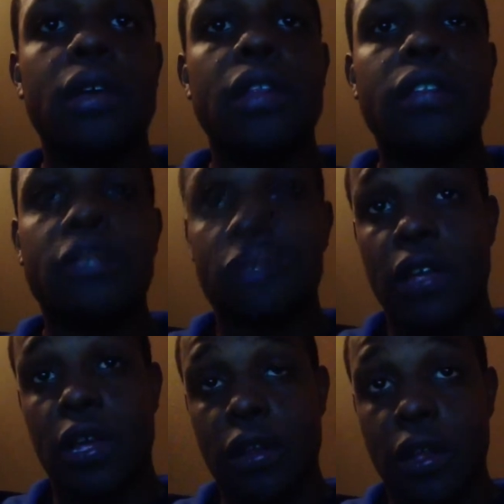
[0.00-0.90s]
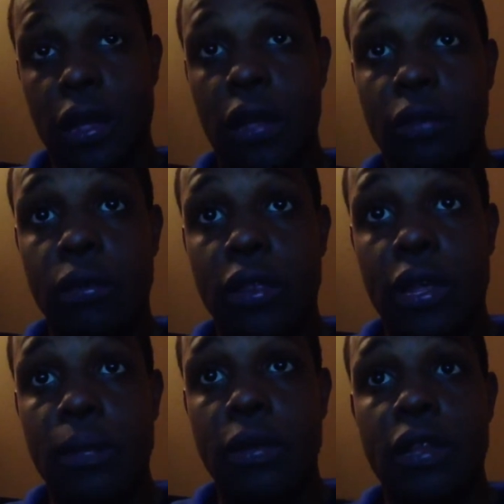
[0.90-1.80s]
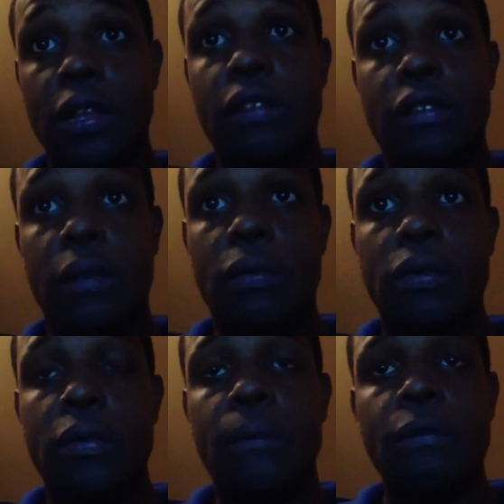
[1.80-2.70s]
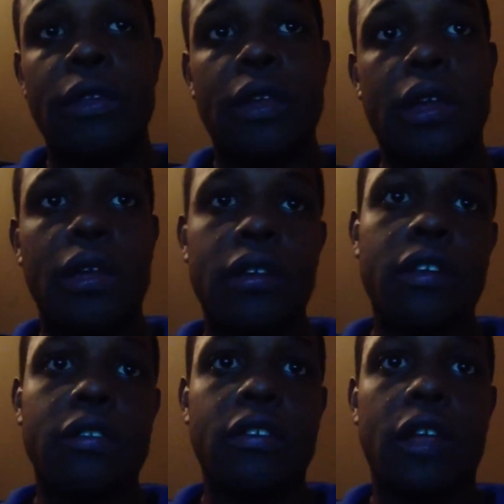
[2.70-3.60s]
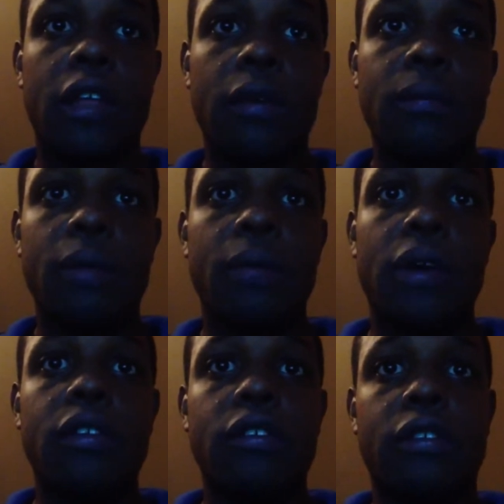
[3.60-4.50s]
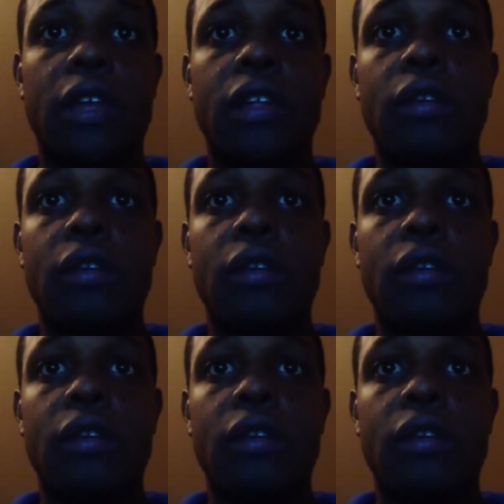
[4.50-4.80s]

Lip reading: This goes hand in hand with keeping things simple. A hand gesture can help people understand